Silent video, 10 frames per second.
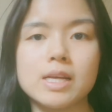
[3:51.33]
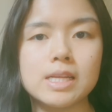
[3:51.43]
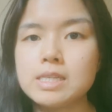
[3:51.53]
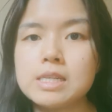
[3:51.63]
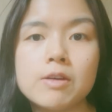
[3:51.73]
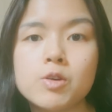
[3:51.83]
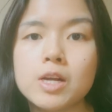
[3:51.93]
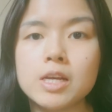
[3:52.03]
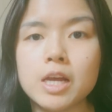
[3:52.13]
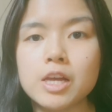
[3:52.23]
That's never
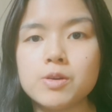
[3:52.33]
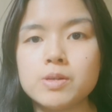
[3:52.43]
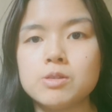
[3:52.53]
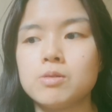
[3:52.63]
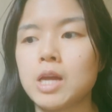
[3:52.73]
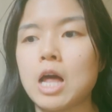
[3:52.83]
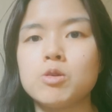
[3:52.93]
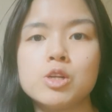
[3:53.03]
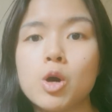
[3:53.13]
going to get you into a gallery.